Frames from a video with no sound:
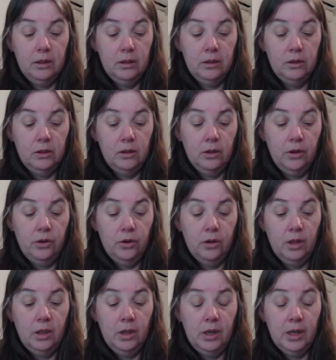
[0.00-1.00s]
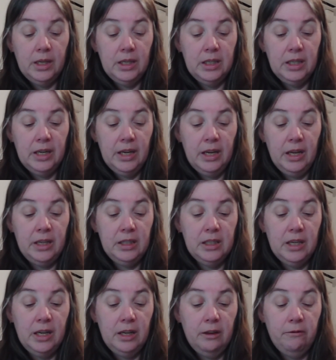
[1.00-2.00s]
Don't know that it
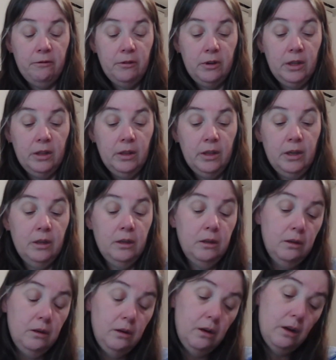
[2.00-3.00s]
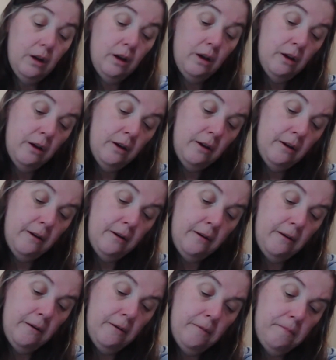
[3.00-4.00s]
contains any vanilla.
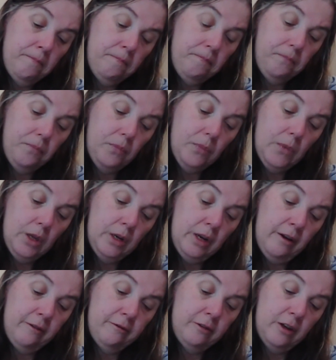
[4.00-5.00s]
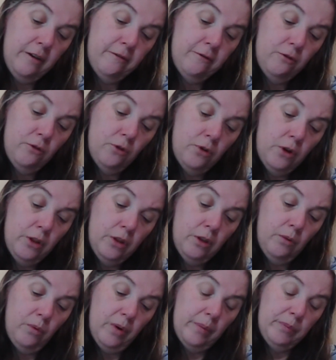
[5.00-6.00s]
I'd have to have a look on
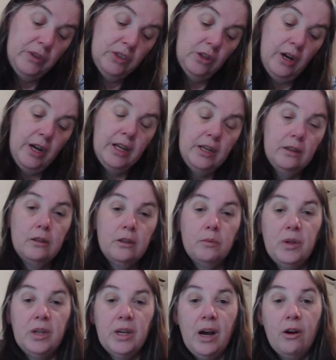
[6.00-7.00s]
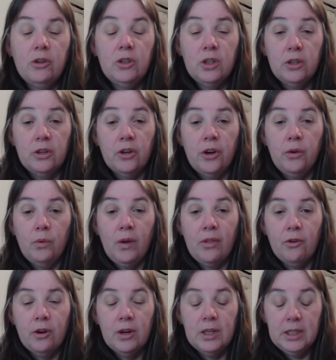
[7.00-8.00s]
the website to be able to know
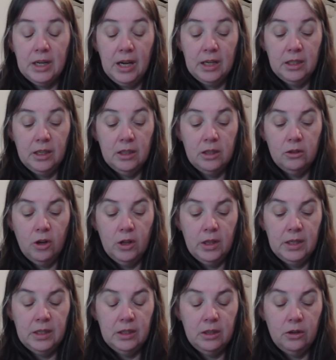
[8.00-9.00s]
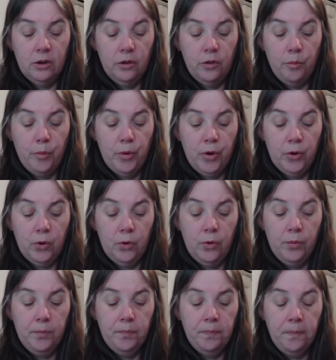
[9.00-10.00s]
whether it does. It's not listed on the
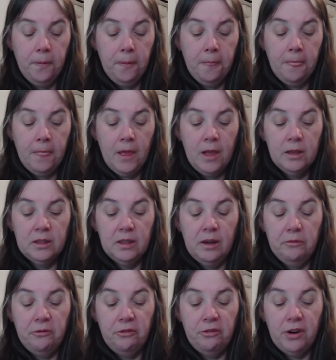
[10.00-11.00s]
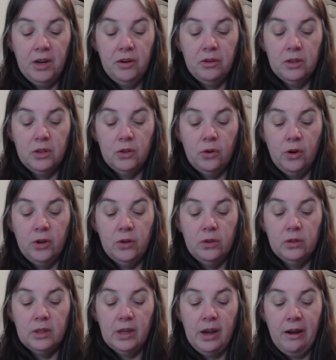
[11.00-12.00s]
bottle. Some fragrance
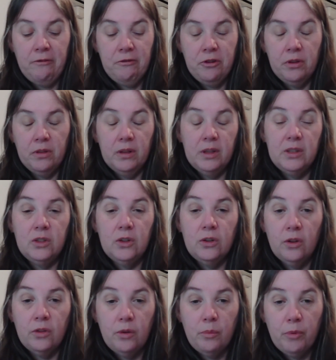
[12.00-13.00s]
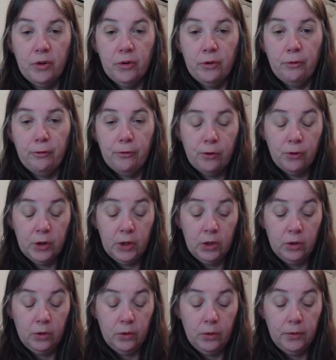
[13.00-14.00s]
oils have it listed on the bottle for you,